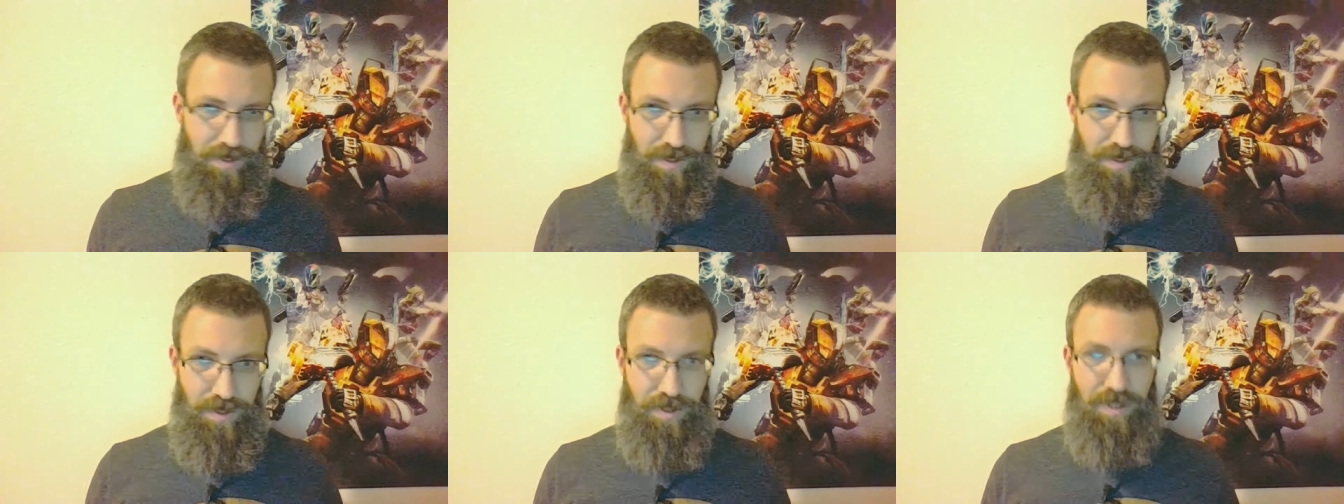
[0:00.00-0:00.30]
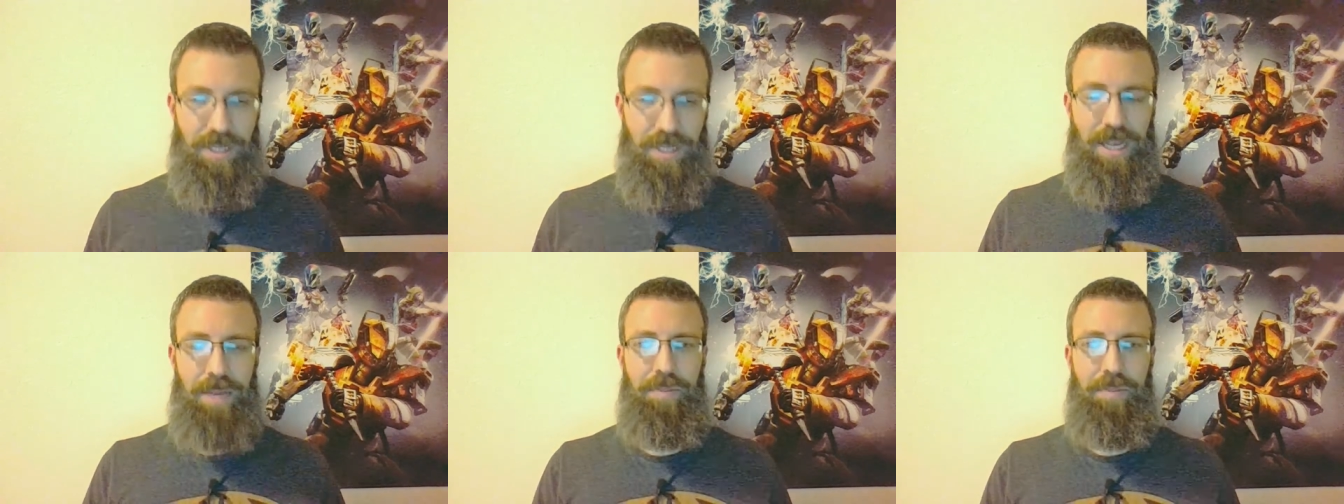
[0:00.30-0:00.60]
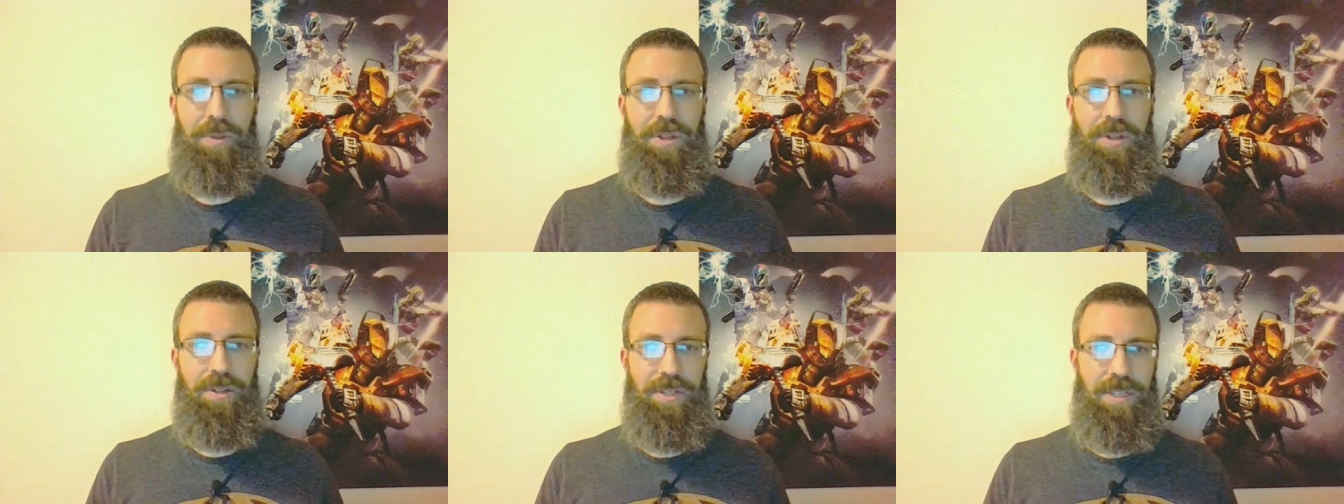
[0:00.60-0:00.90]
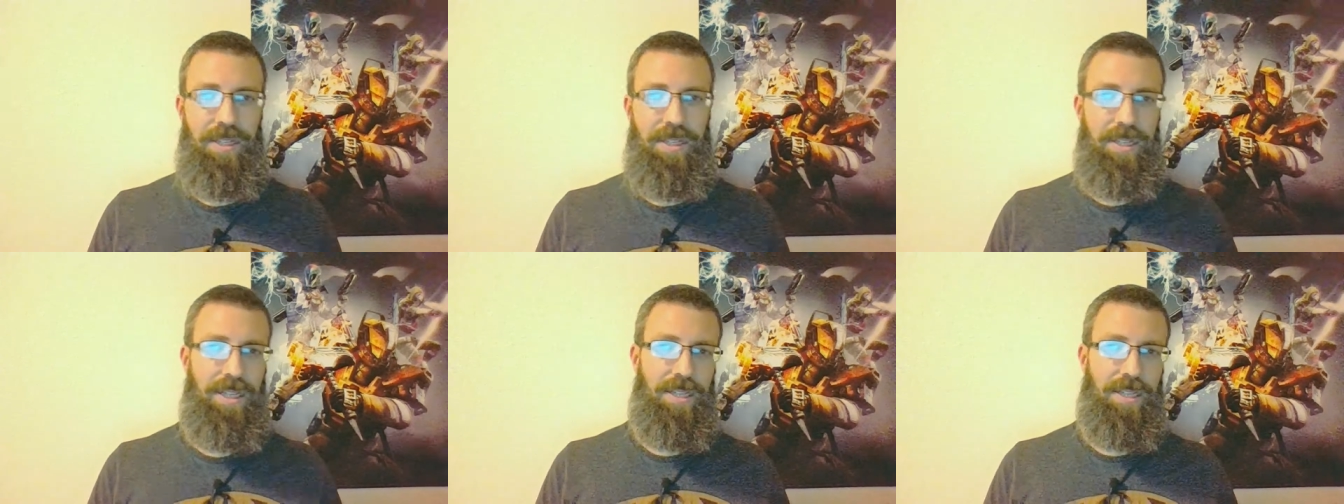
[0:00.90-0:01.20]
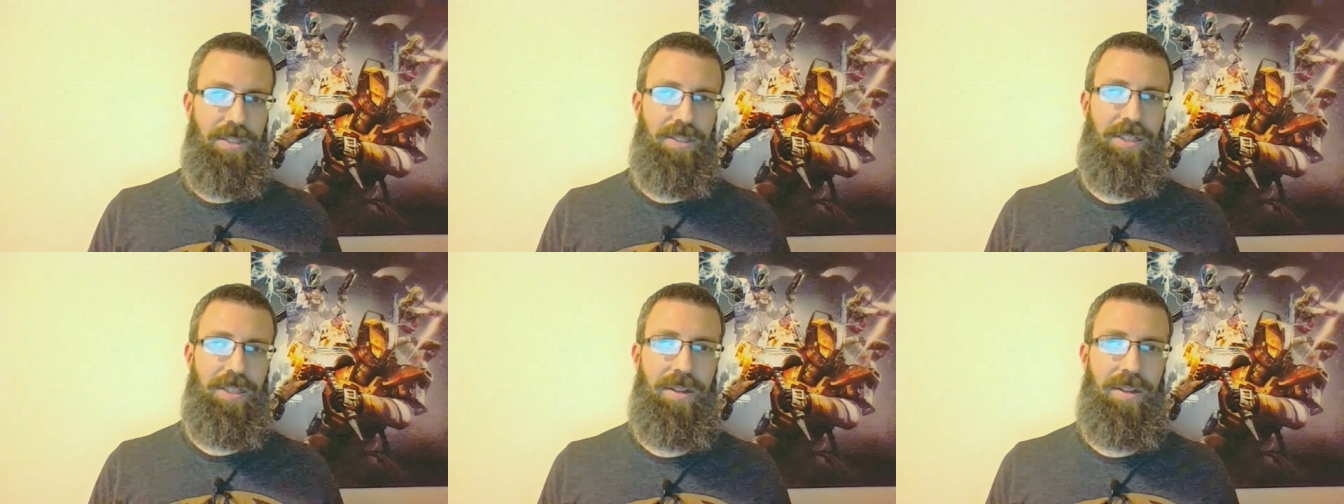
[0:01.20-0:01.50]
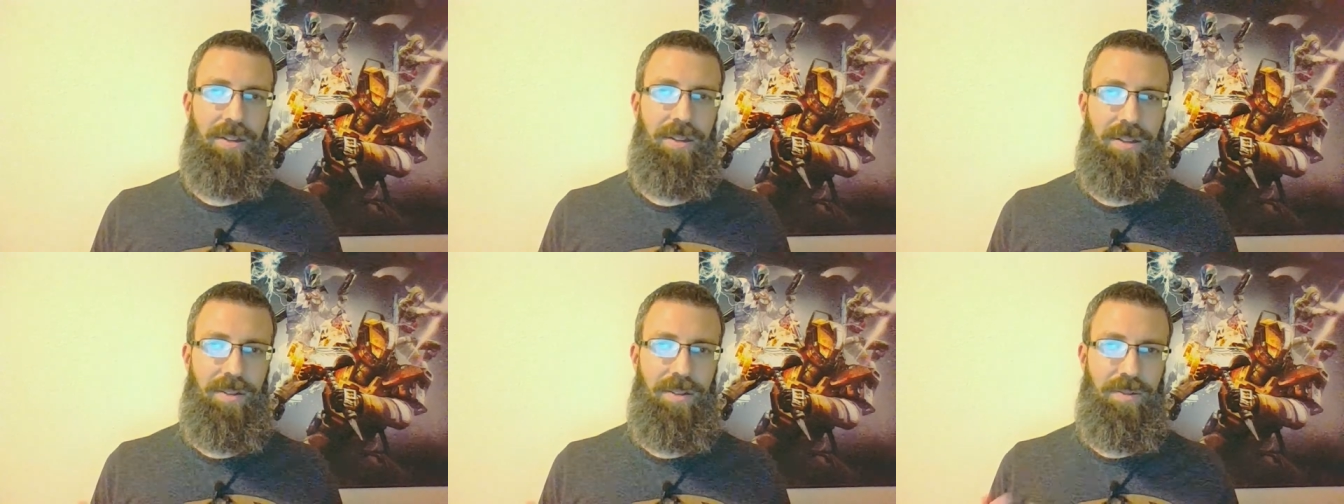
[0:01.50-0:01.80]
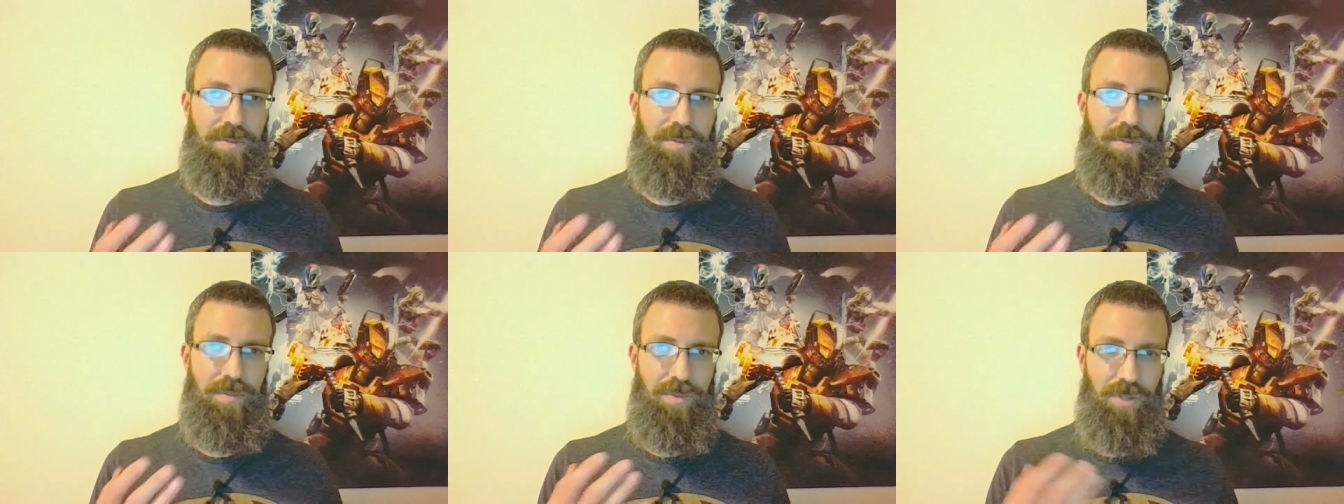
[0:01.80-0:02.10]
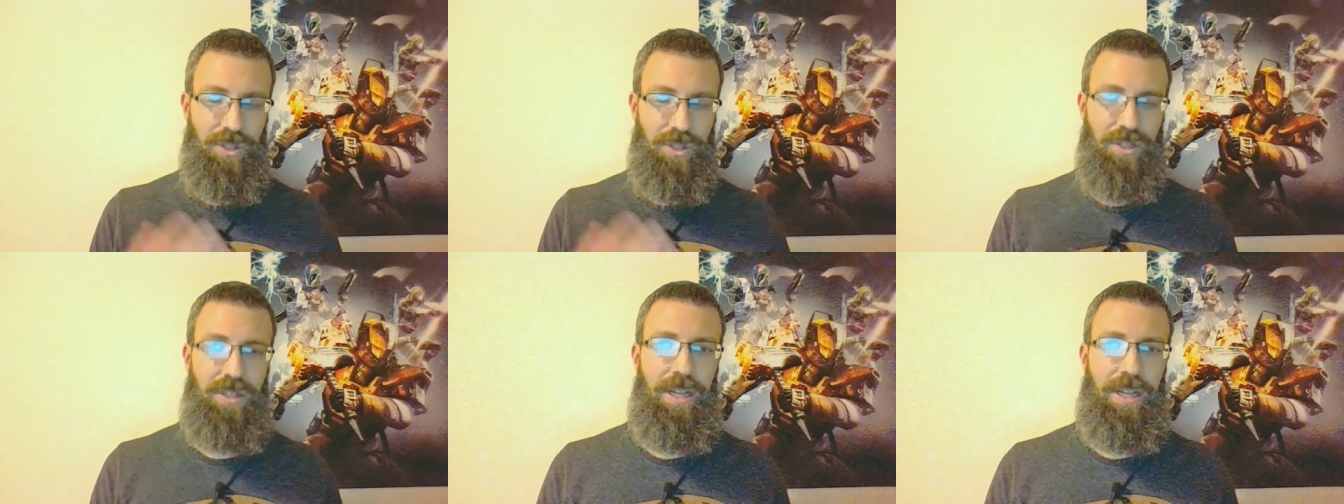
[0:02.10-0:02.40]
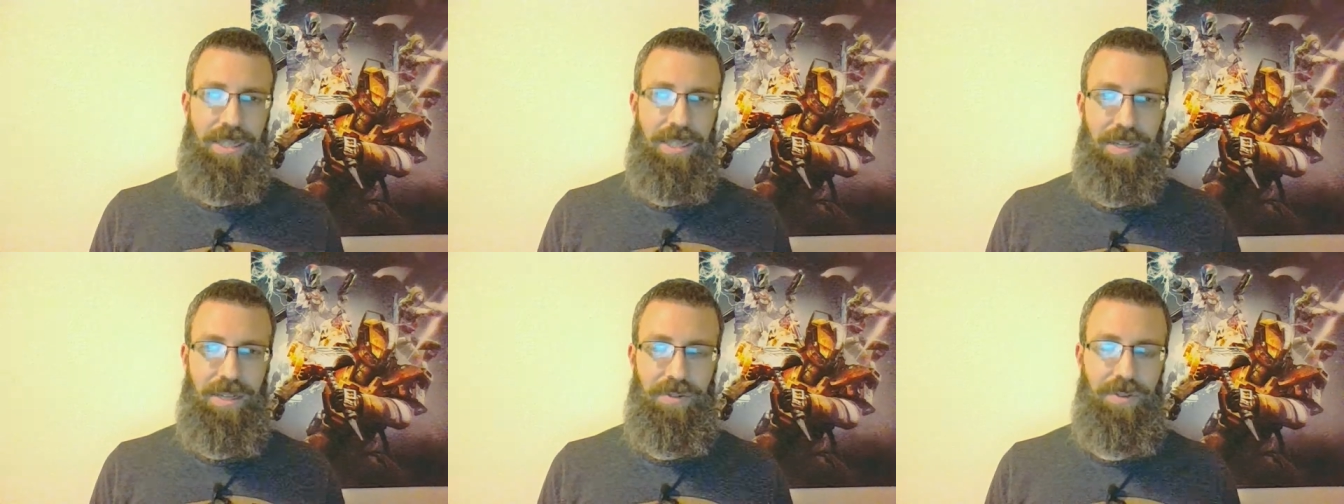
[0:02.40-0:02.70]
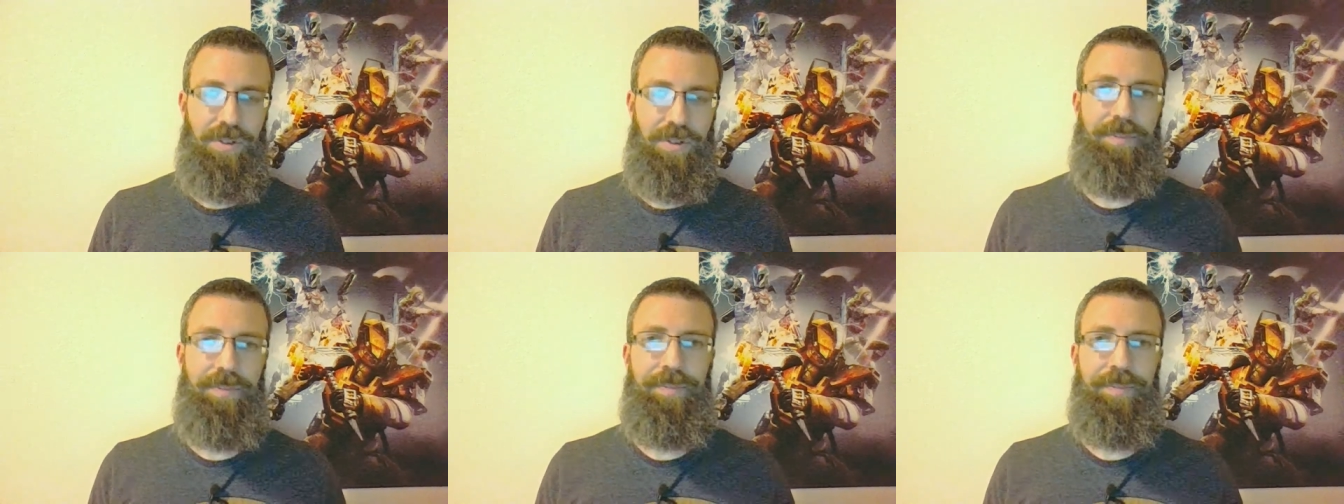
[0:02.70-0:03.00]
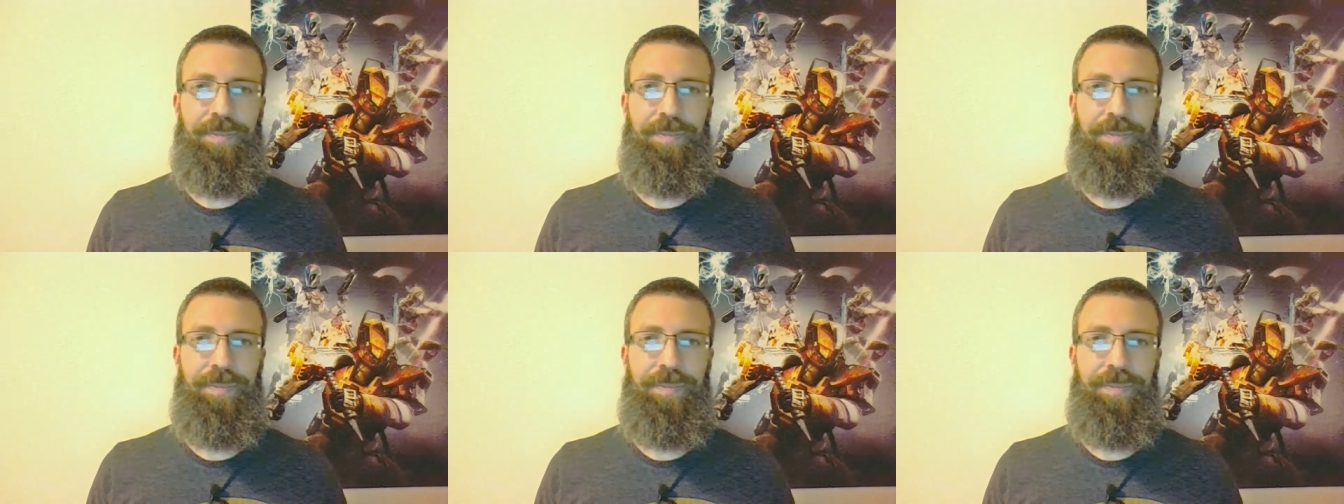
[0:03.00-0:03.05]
your time period is going to look a lot different,